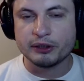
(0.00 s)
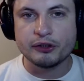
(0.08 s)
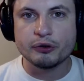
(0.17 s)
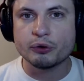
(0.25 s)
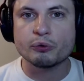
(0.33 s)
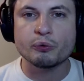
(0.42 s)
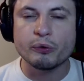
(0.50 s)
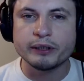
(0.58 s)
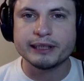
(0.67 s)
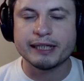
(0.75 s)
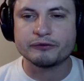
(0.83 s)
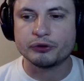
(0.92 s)
But you don't
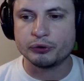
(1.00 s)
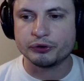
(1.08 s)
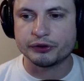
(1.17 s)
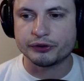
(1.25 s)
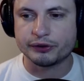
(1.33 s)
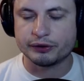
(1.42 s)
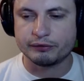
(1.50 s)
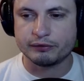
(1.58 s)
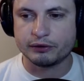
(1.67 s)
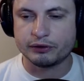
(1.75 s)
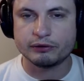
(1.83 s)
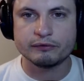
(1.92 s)
really have to use this
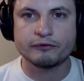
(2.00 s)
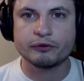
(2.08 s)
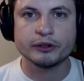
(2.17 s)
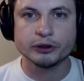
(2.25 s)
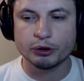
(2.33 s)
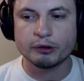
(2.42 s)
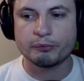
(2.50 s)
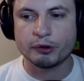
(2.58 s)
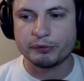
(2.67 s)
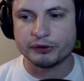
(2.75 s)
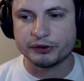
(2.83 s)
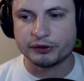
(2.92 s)
for the learning
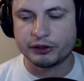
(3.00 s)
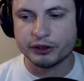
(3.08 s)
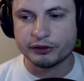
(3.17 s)
purposes.